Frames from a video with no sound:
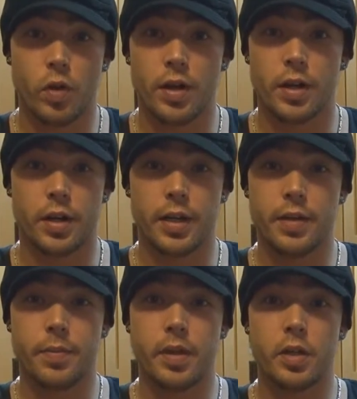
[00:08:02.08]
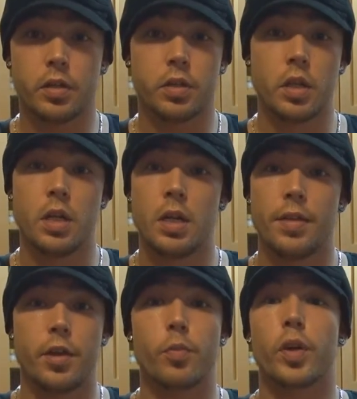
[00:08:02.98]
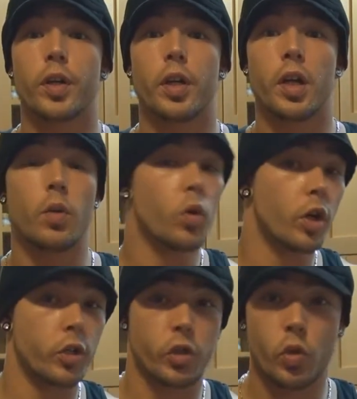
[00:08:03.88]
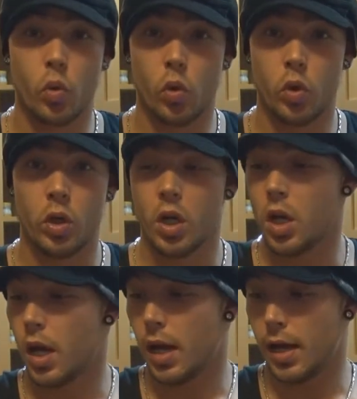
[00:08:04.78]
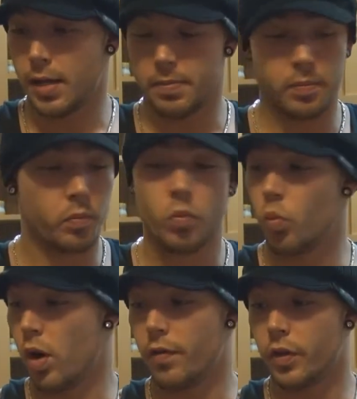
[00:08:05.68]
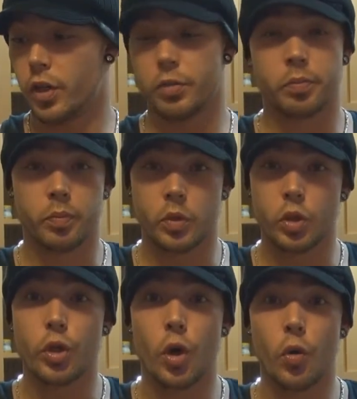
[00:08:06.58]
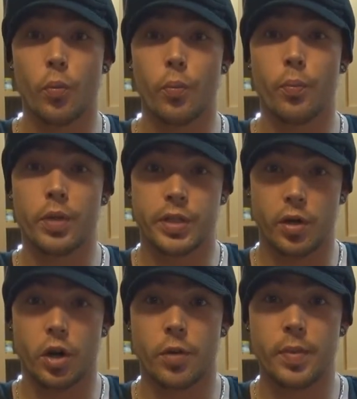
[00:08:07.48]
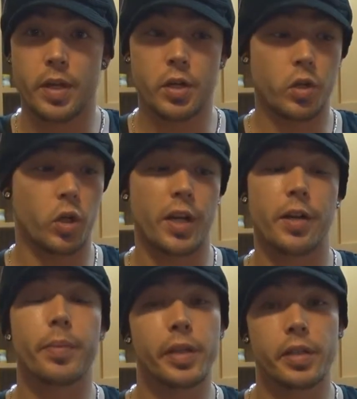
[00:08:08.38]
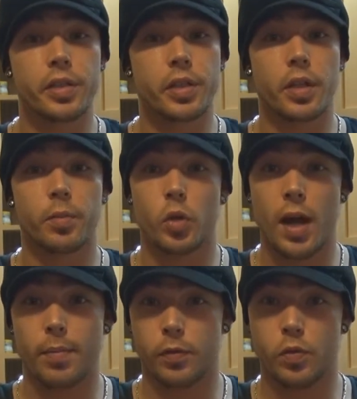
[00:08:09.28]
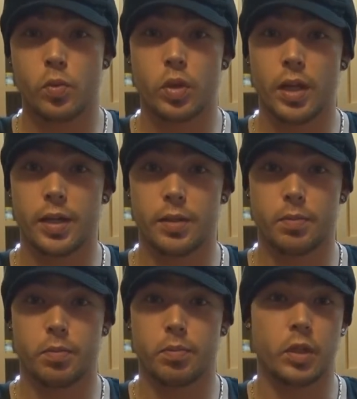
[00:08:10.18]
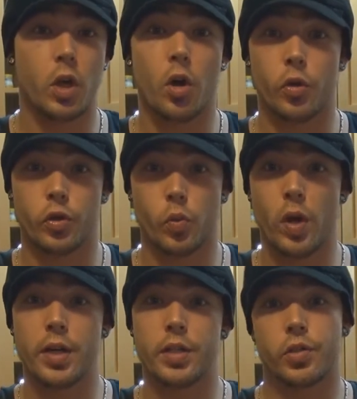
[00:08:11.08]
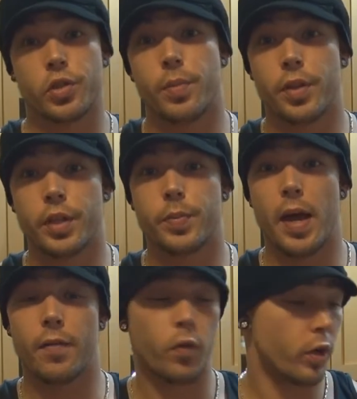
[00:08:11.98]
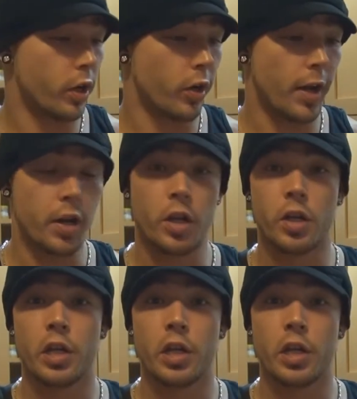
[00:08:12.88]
ready-to-eat meals that you can bring to work, school, wherever, so you don't miss out on a meal or end up eating some crappy food like McDonald's or Wendy's or something that's bad for you, alright?